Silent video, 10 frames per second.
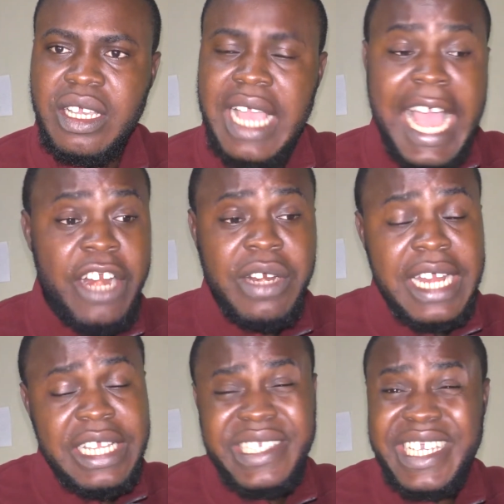I know
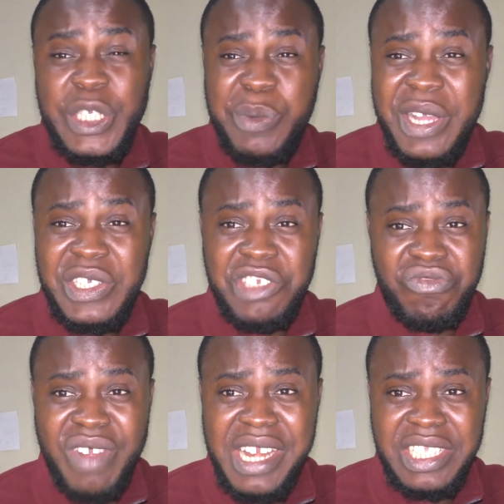that this experience is
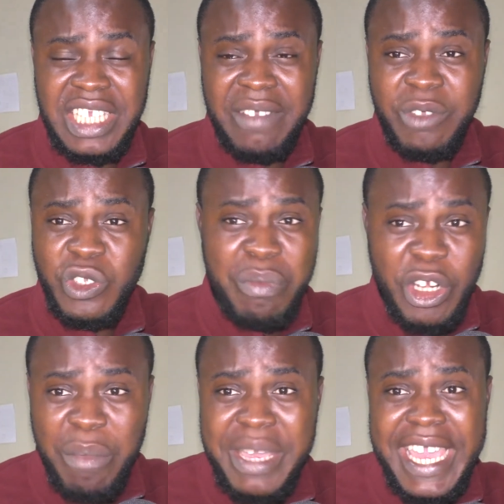relative. You may
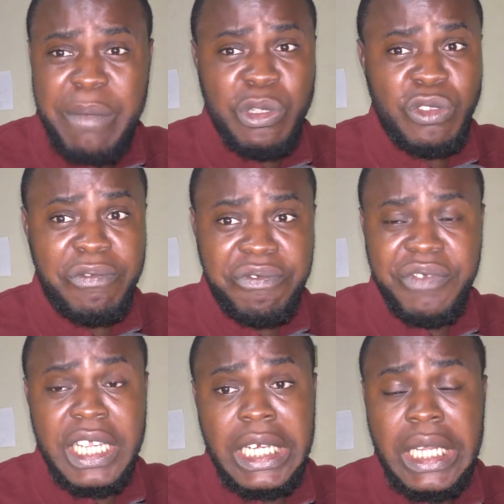not be able to
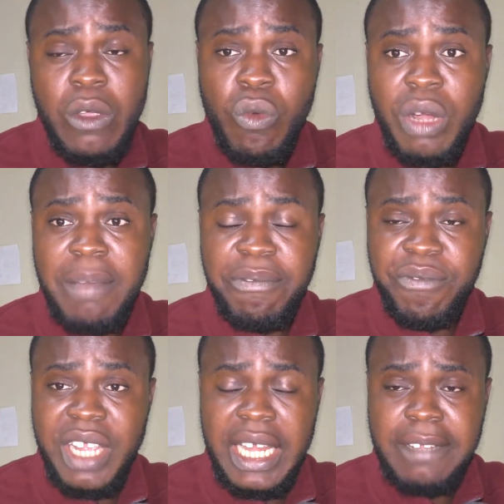feel what I'm
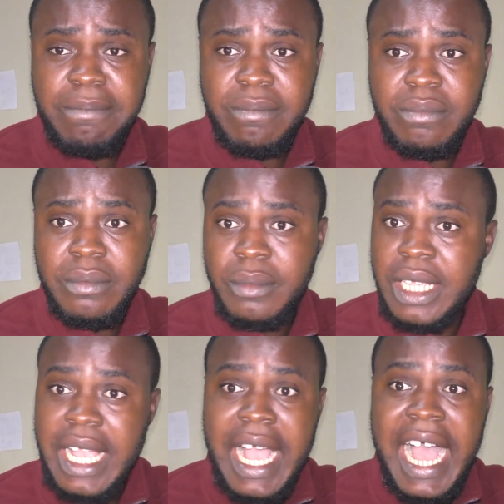feeling.
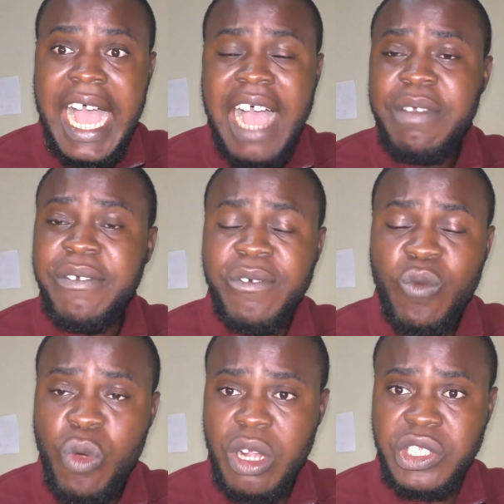I have a
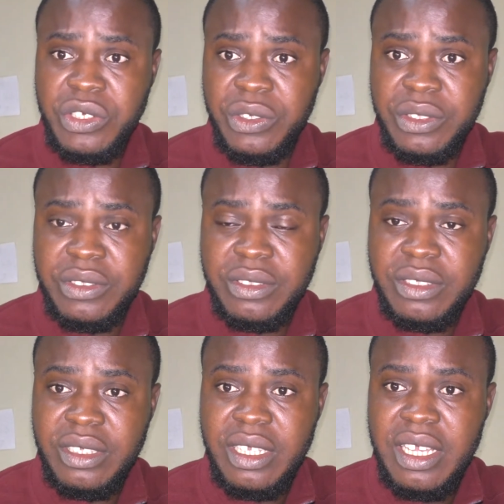work to do.
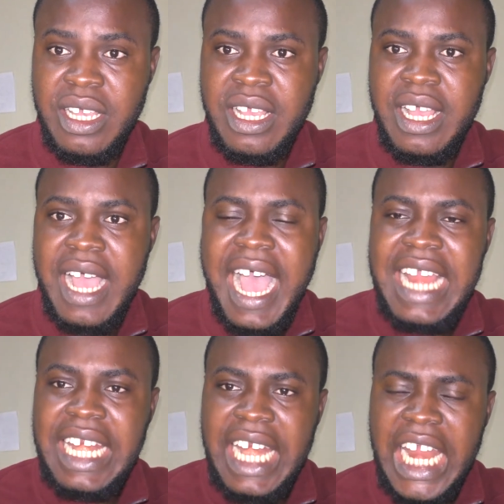I
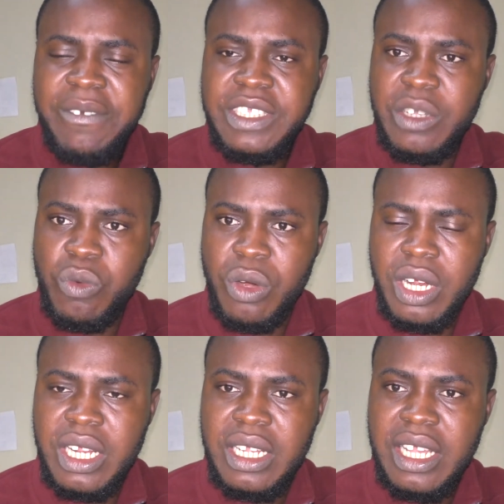left the
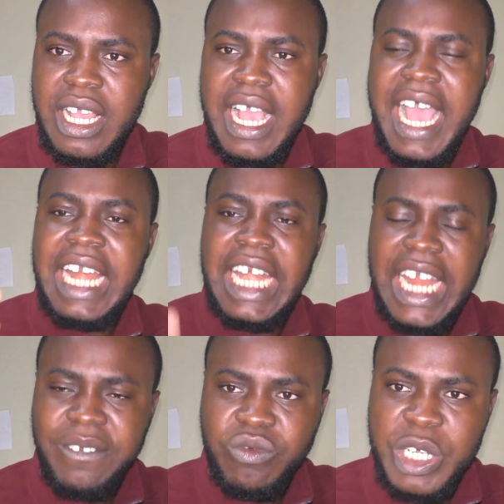work. I
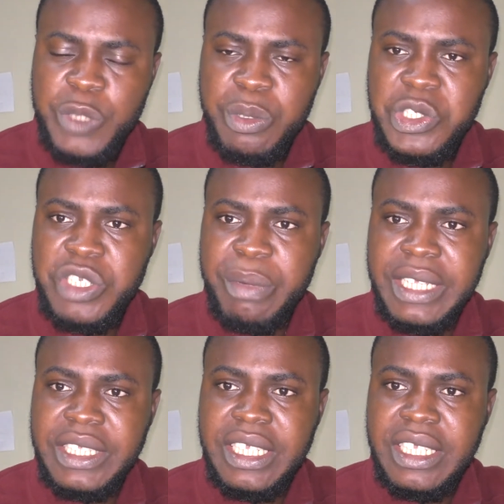left
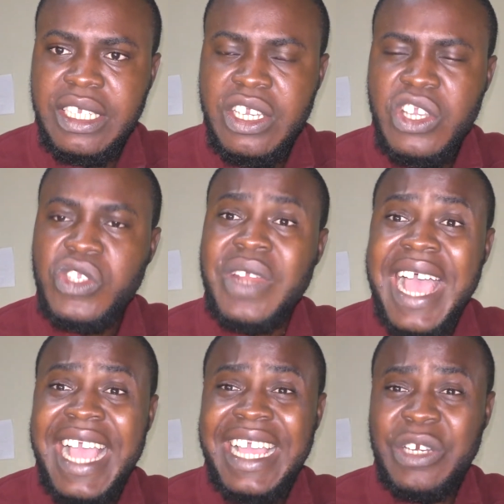responsibility so that
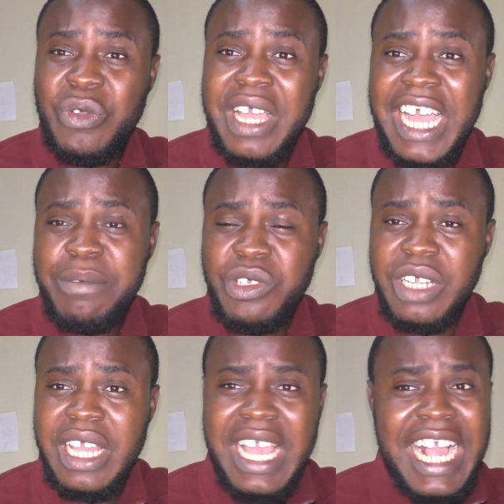I can do
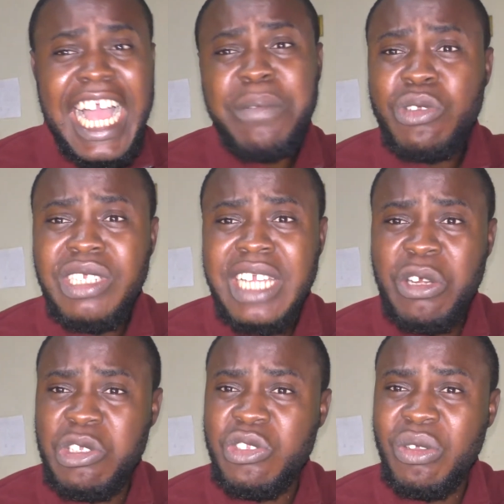capturing. Capturing that
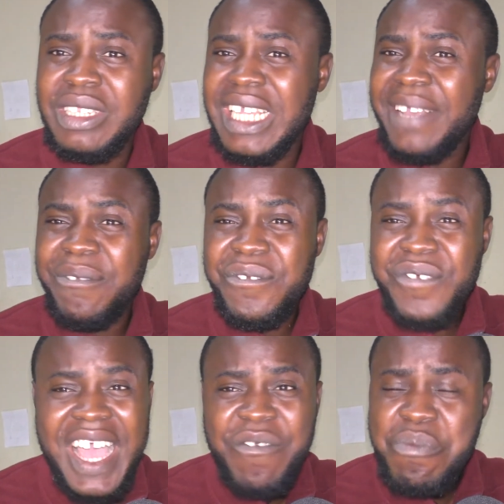does not take
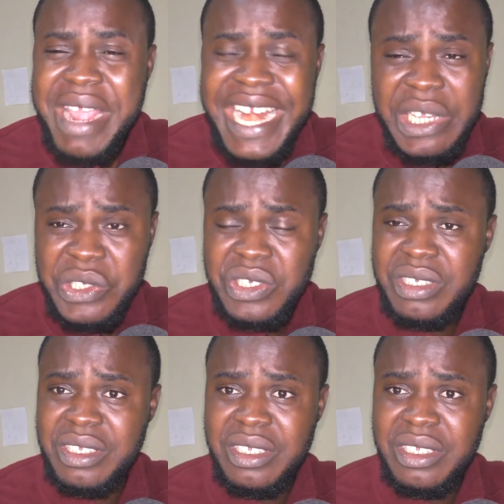5 minutes.